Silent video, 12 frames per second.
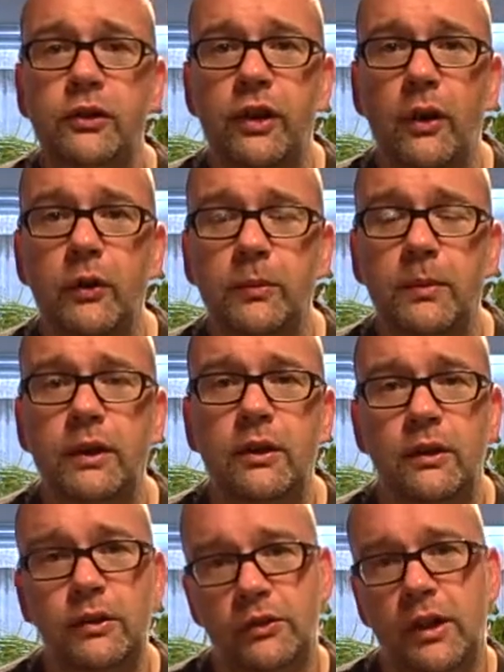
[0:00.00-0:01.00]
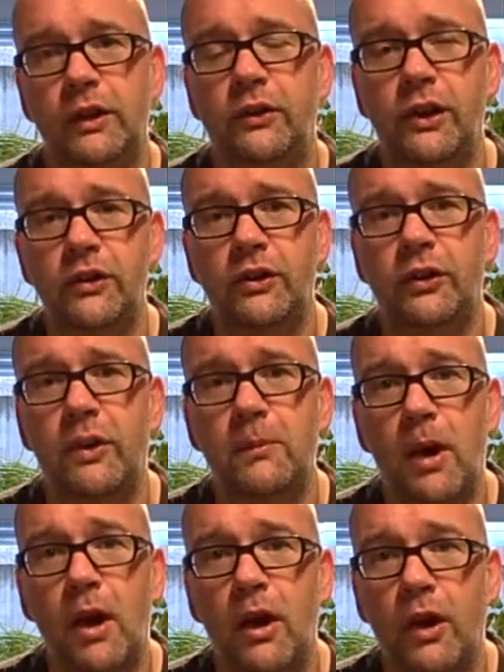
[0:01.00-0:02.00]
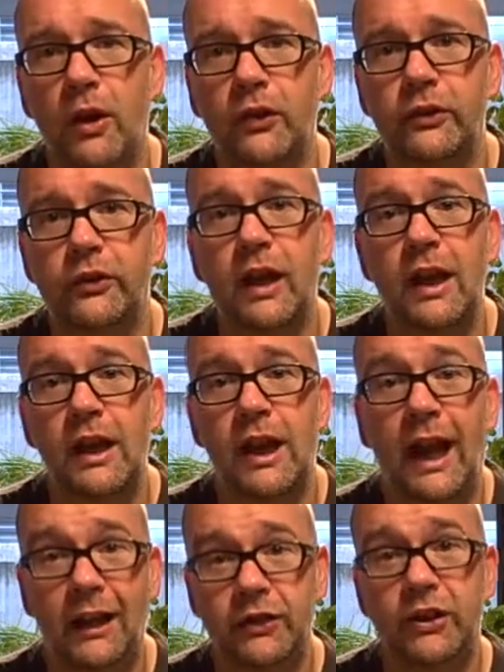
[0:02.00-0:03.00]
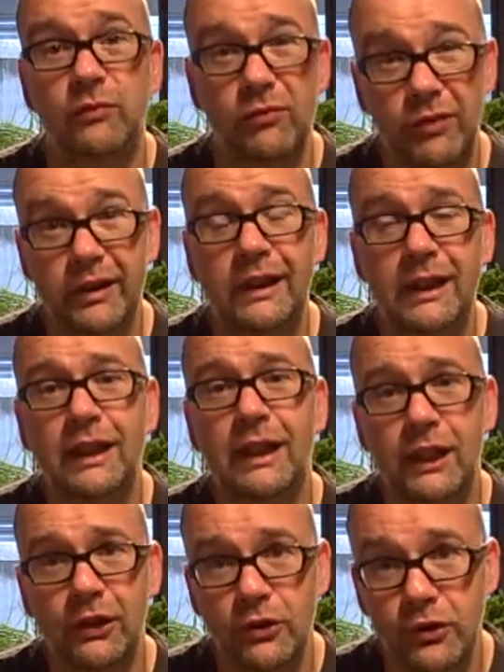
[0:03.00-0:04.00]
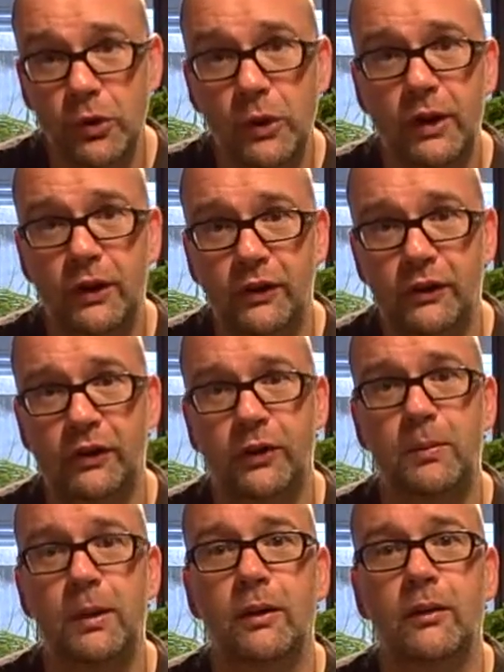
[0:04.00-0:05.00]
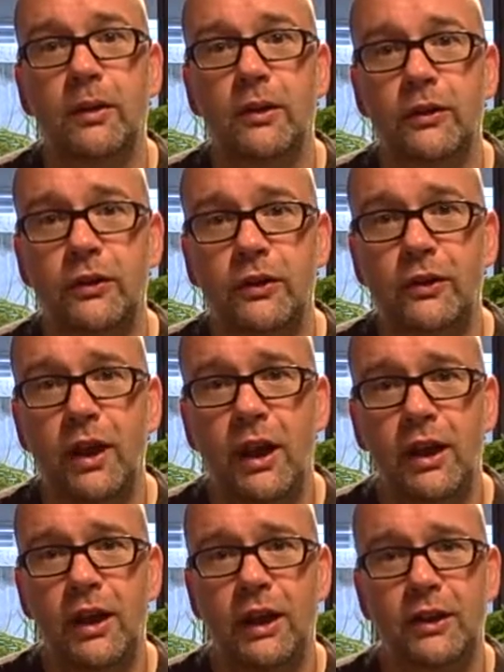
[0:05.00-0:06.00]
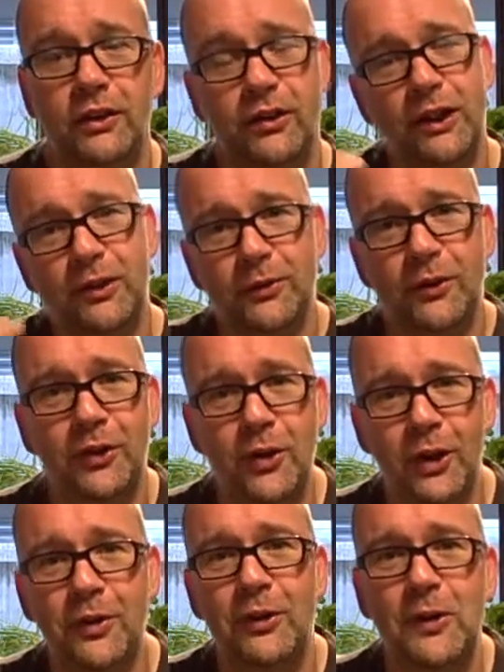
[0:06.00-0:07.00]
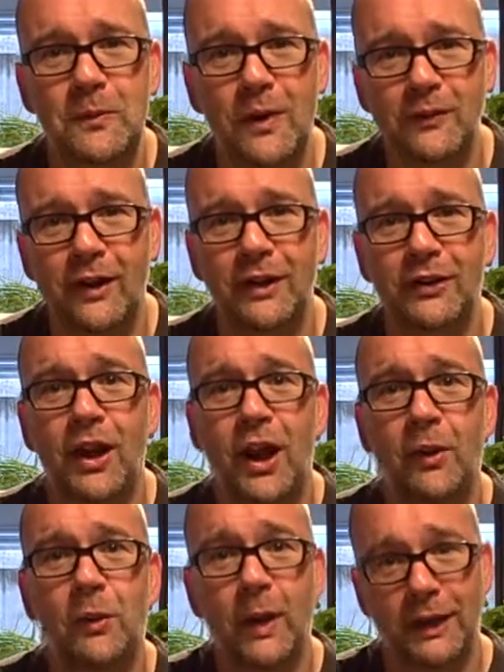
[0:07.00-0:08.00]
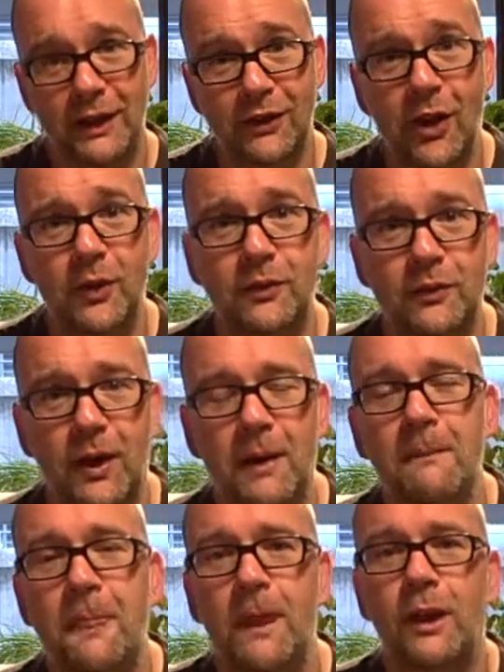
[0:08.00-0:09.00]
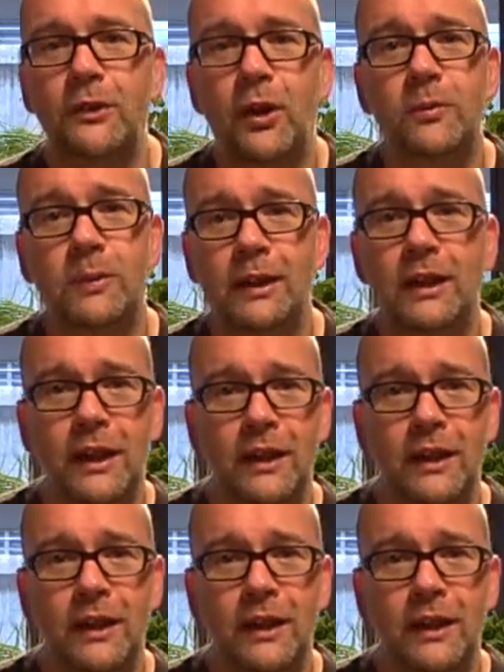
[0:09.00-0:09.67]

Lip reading: tells me that training teachers in the past actually really enjoy this experience. And I say this with a slight grin on my face when it's over. I don't mean